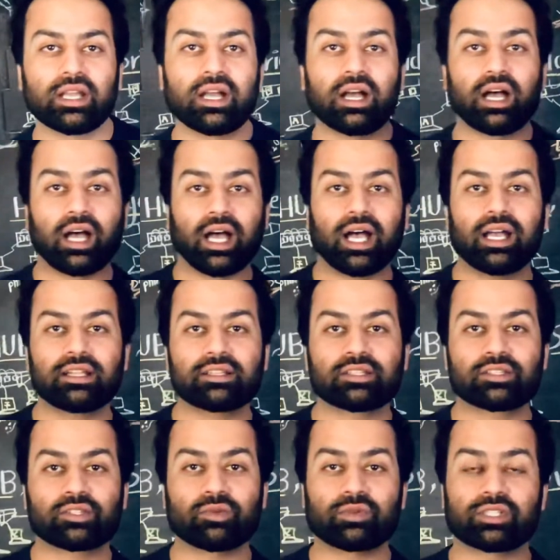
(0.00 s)
and
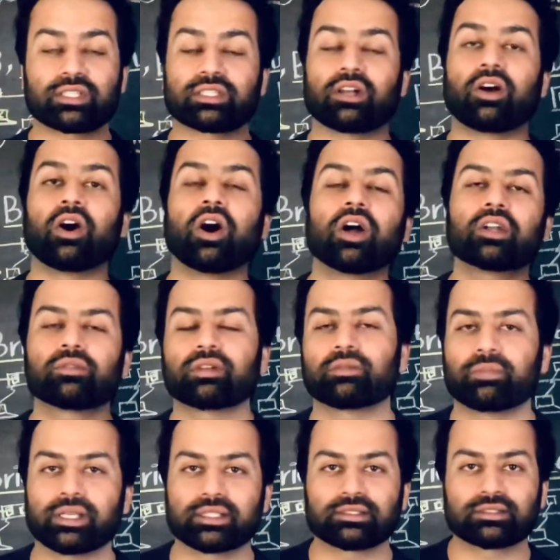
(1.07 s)
switch is a hardware
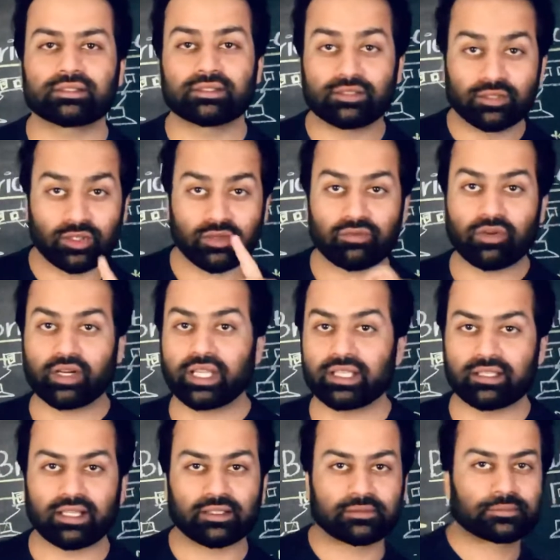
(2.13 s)
base. Don't forget that.